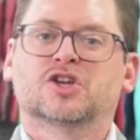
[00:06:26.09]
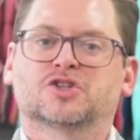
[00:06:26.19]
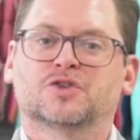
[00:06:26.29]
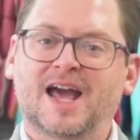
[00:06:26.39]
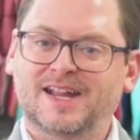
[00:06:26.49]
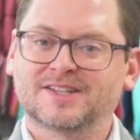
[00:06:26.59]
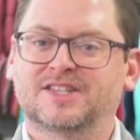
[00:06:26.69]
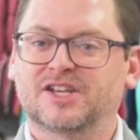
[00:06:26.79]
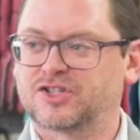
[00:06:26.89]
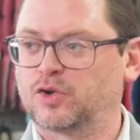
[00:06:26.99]
So that is
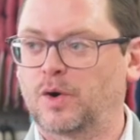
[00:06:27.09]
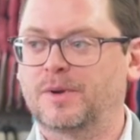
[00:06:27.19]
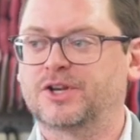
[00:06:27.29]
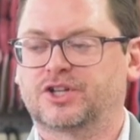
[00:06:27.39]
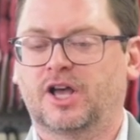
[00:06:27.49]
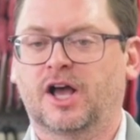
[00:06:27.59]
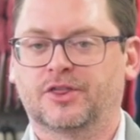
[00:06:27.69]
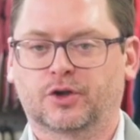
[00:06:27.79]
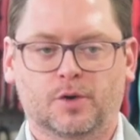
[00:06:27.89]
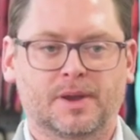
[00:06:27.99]
the assortment,
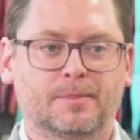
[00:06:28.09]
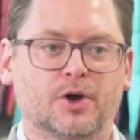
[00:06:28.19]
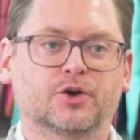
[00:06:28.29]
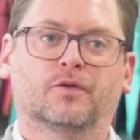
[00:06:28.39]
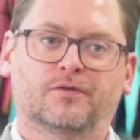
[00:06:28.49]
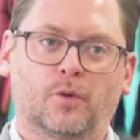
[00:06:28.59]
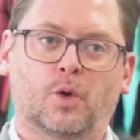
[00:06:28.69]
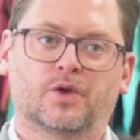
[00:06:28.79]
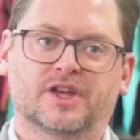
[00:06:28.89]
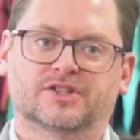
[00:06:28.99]
the grooming bundle
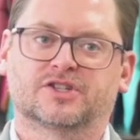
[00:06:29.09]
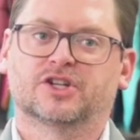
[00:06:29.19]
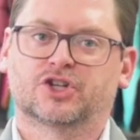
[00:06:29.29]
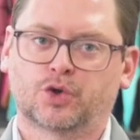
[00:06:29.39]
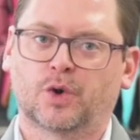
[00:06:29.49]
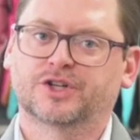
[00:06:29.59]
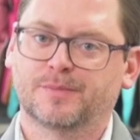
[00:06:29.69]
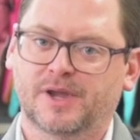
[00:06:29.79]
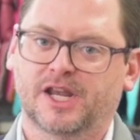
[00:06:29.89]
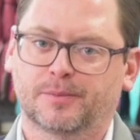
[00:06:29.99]
for this short to
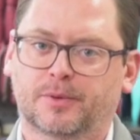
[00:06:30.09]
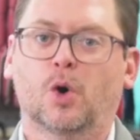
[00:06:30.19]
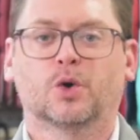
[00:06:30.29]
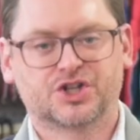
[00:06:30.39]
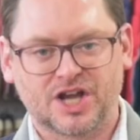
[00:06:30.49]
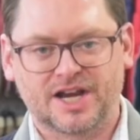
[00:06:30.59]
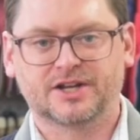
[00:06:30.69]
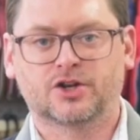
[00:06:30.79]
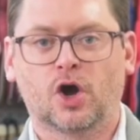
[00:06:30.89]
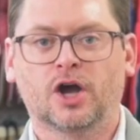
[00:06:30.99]
medium coat
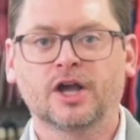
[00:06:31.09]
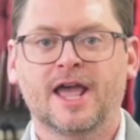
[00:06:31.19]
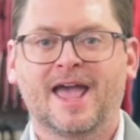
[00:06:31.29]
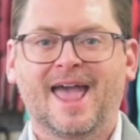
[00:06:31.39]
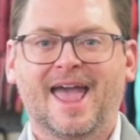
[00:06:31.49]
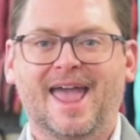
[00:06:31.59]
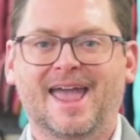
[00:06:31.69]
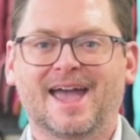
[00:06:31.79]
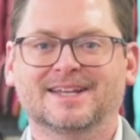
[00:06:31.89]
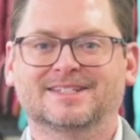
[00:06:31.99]
shedding dog,
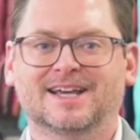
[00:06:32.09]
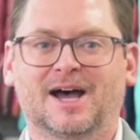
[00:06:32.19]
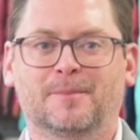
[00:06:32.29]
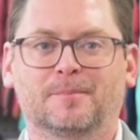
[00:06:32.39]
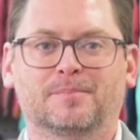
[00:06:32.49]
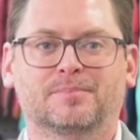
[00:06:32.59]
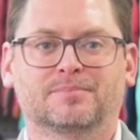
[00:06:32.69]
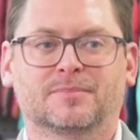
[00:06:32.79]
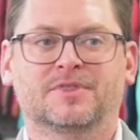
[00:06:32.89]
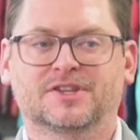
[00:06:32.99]
and
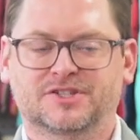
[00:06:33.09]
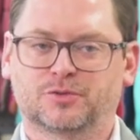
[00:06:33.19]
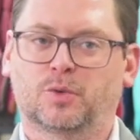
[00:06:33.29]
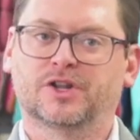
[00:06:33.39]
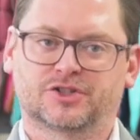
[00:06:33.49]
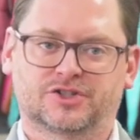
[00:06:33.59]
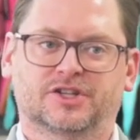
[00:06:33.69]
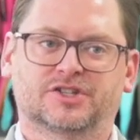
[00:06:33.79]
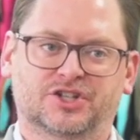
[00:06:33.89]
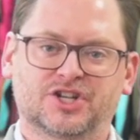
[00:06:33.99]
this is what is
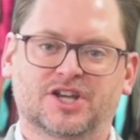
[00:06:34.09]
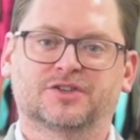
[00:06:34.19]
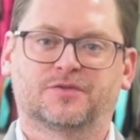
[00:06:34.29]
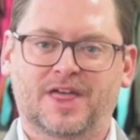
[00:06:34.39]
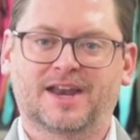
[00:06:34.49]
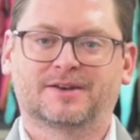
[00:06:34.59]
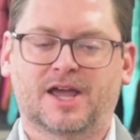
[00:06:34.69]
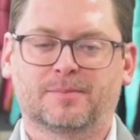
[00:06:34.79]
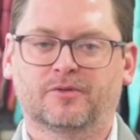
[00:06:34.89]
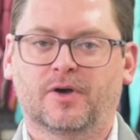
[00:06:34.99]
suggested for that
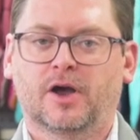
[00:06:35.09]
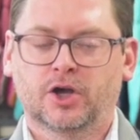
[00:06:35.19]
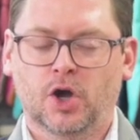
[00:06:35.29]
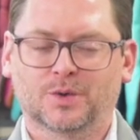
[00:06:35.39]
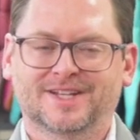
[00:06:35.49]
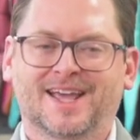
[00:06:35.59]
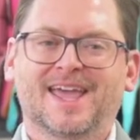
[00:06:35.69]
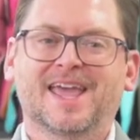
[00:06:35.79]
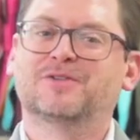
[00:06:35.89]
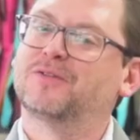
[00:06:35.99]
type of coat.
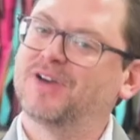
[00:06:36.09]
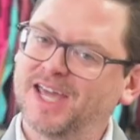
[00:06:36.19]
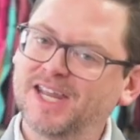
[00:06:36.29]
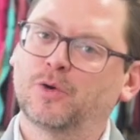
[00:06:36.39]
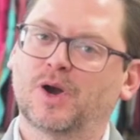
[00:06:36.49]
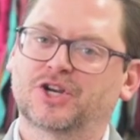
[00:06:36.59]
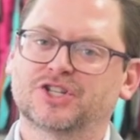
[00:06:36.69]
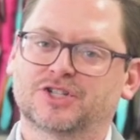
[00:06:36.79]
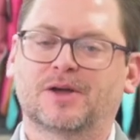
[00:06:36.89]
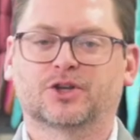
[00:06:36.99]
If you have any
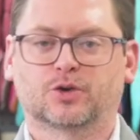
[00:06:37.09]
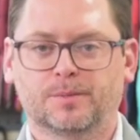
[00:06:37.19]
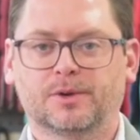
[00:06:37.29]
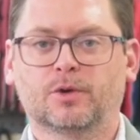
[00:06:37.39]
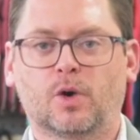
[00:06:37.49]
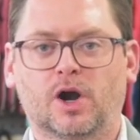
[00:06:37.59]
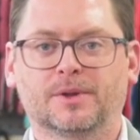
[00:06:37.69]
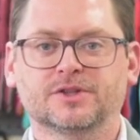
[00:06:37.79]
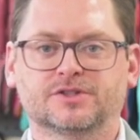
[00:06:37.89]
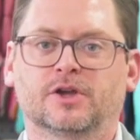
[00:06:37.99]
questions about the grooming
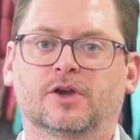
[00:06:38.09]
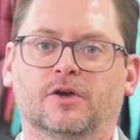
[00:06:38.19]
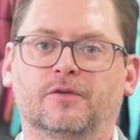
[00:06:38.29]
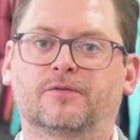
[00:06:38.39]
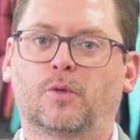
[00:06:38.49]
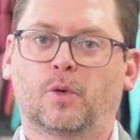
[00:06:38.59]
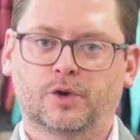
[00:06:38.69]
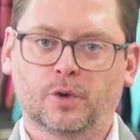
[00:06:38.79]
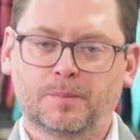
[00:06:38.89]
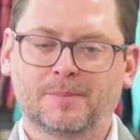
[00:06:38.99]
requirements for
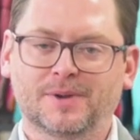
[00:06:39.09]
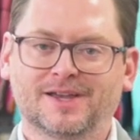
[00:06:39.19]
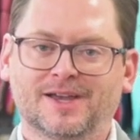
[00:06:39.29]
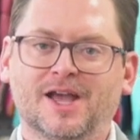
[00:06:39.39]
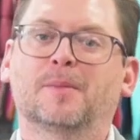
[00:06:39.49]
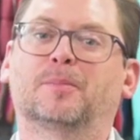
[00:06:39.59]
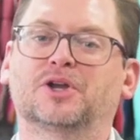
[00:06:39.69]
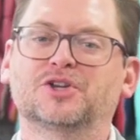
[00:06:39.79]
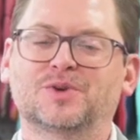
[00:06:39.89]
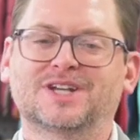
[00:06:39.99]
your puppy,
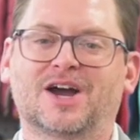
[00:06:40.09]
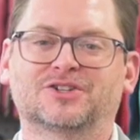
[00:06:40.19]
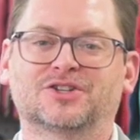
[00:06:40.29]
please reach out